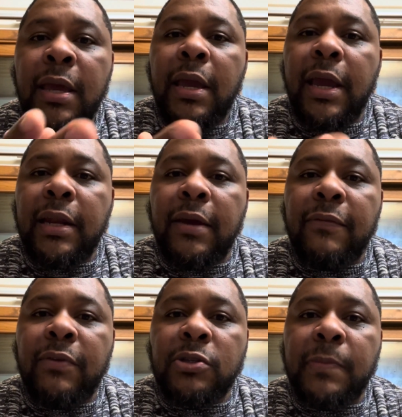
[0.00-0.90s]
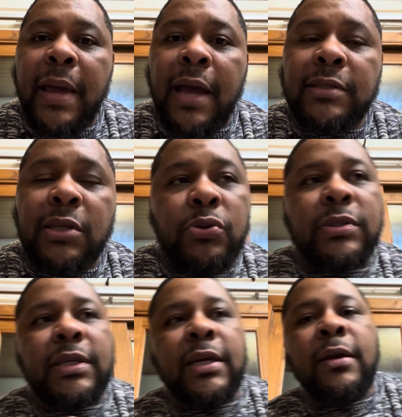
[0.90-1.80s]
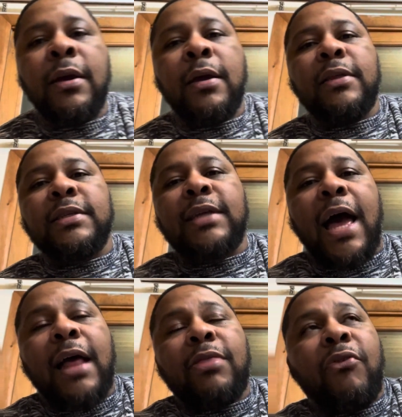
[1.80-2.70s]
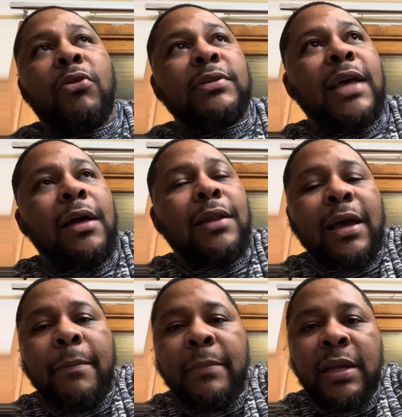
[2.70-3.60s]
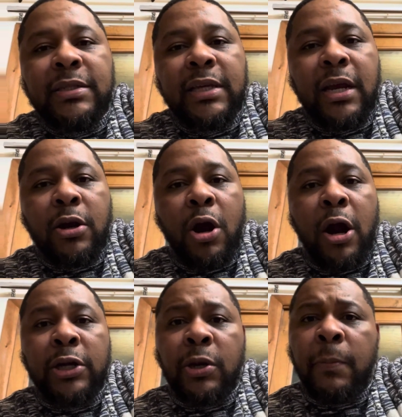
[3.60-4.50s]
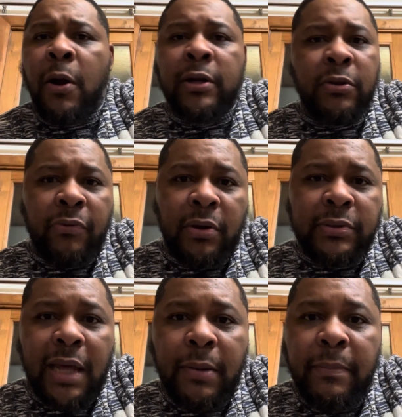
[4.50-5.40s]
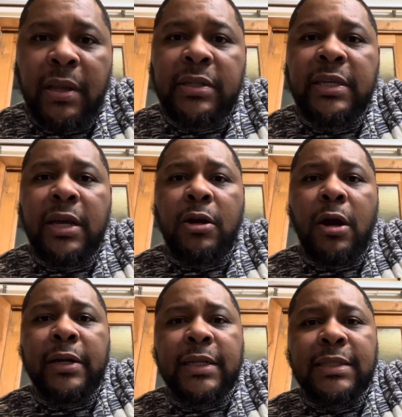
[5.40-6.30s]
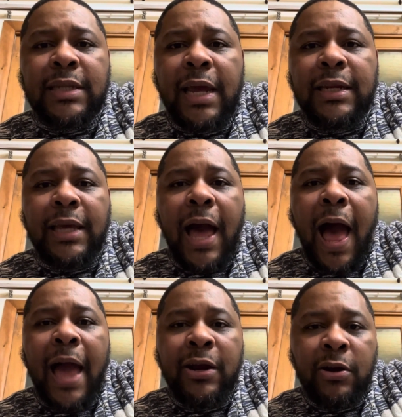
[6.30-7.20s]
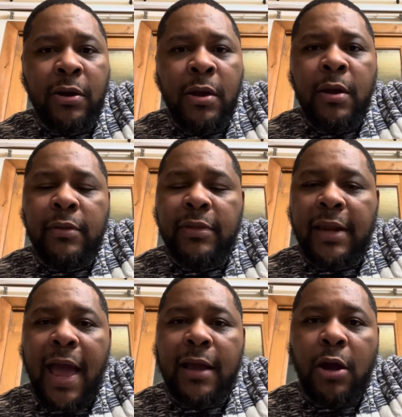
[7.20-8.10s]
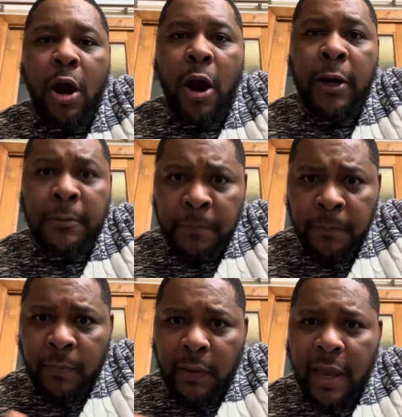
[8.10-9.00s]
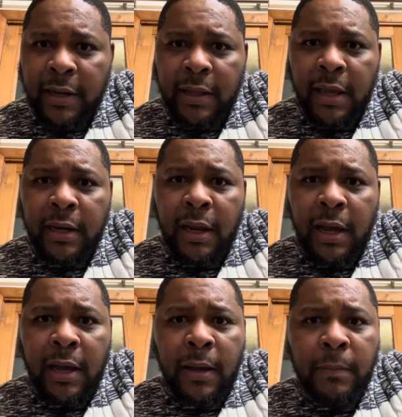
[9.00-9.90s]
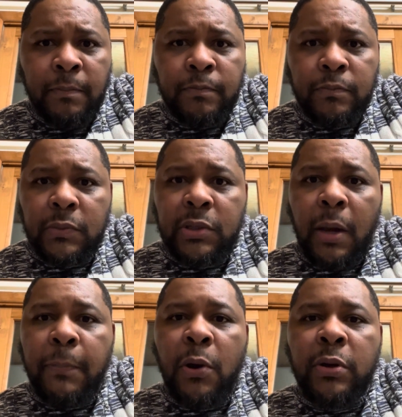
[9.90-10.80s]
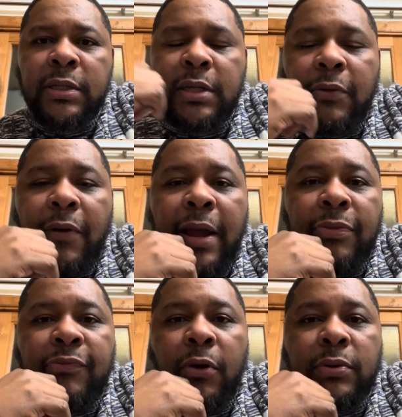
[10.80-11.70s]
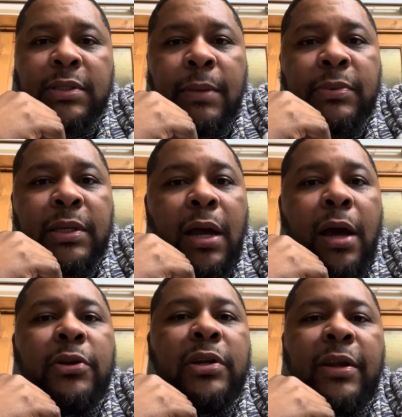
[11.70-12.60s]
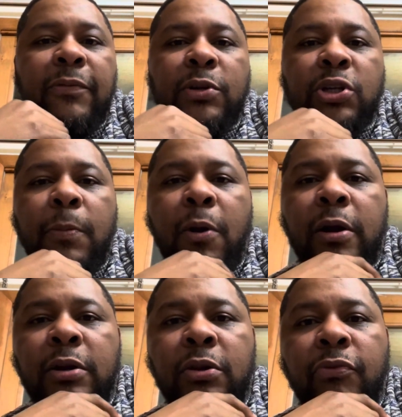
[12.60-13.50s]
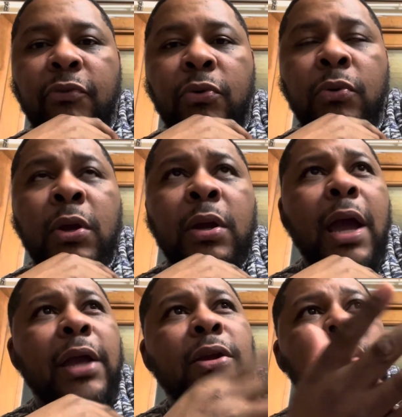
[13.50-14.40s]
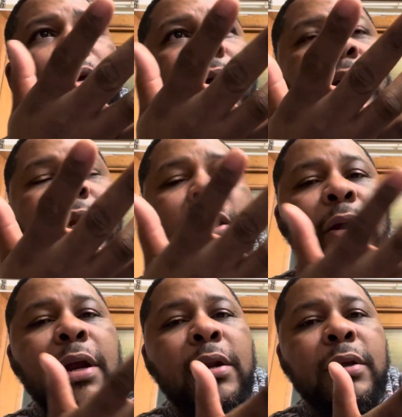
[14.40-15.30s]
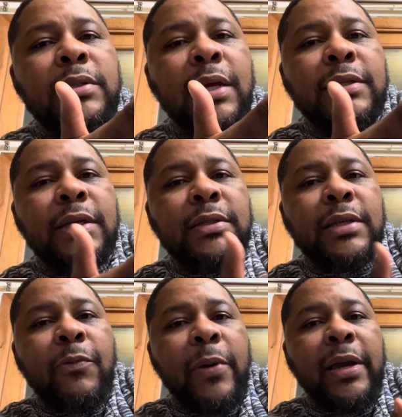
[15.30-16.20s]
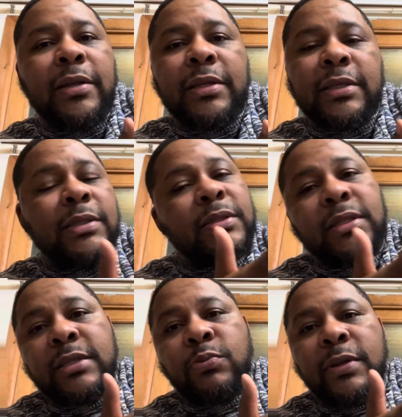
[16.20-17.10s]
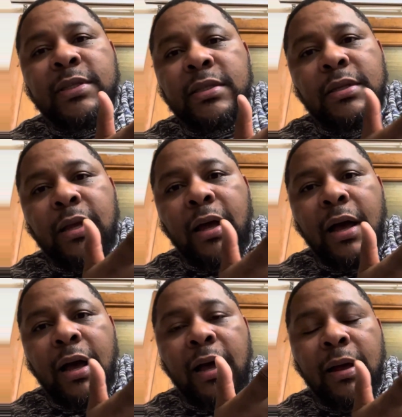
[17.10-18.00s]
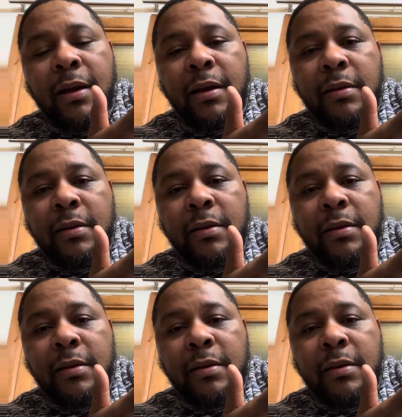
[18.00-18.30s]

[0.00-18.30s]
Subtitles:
any of those bags. So you see this guy throws out like a mid-tier card. Your partner throws out a mid-tier card that's slightly higher than that card. And then the opponent to the right throws something underneath what your partner threw. And you're looking in your hand and you're saying to yourself, wait, this wasn't a